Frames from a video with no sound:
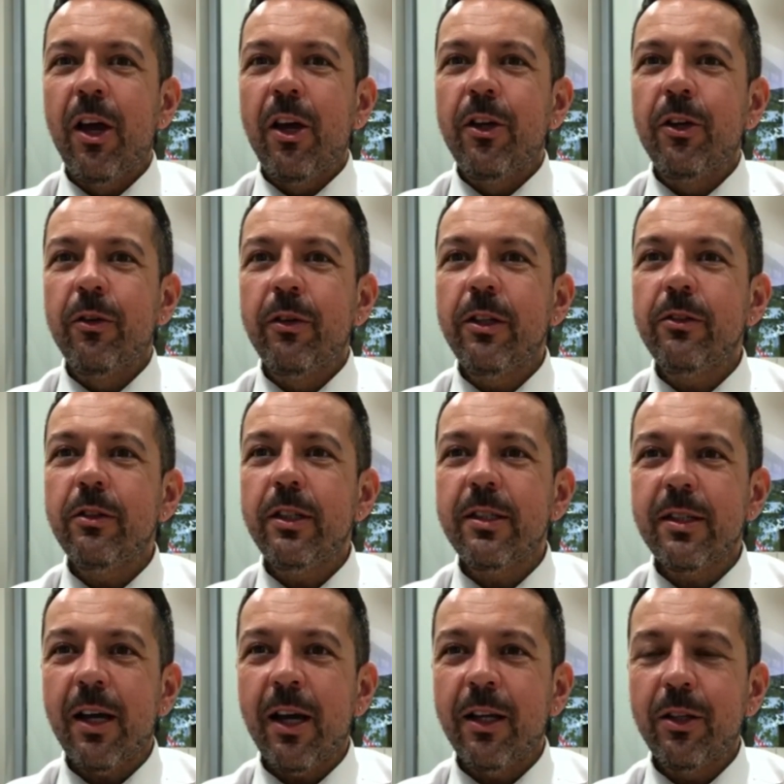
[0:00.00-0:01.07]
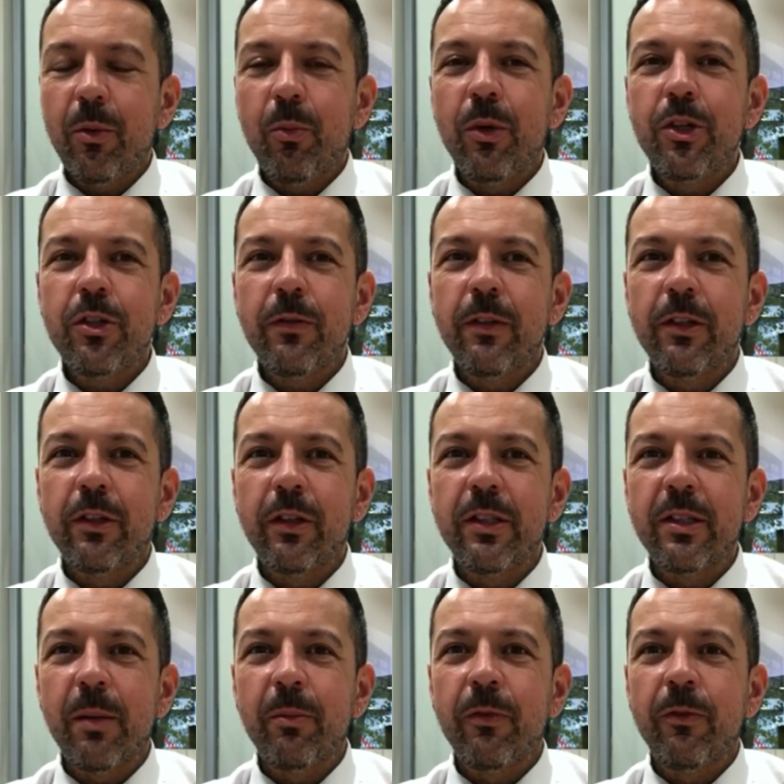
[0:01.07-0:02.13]
You need to decide which of the 3
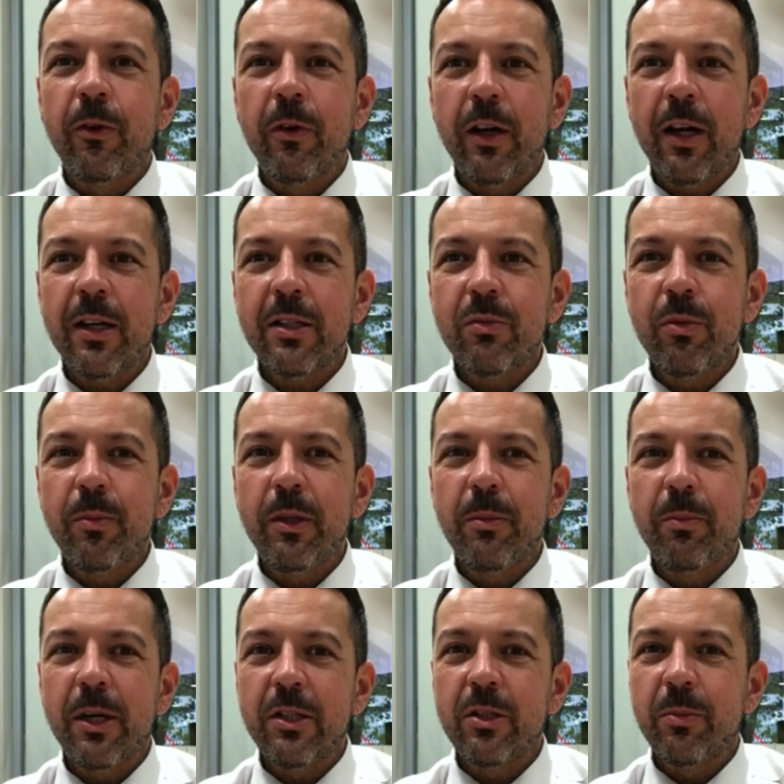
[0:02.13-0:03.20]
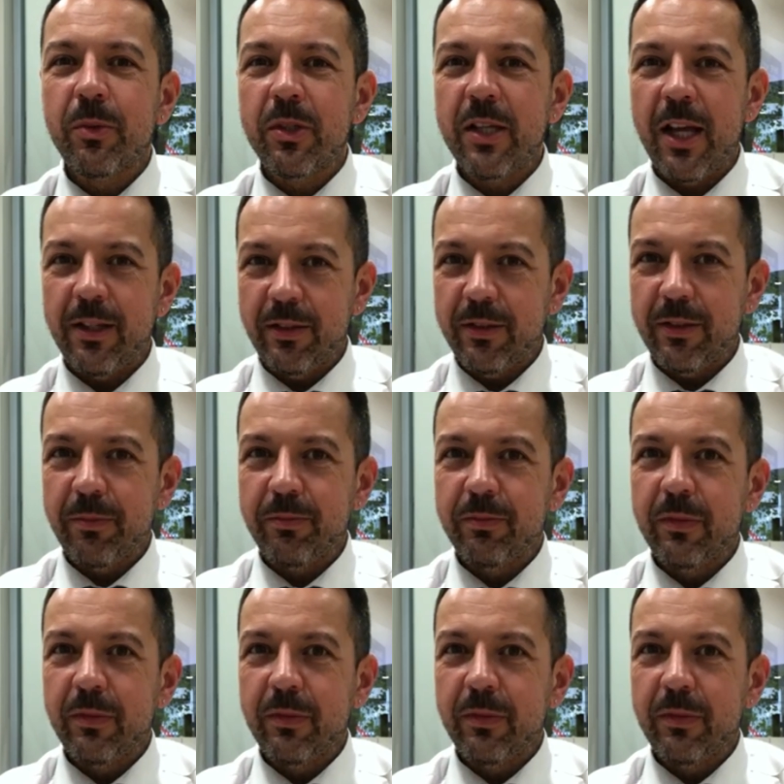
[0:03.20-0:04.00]
sample forecasts will be the best to present.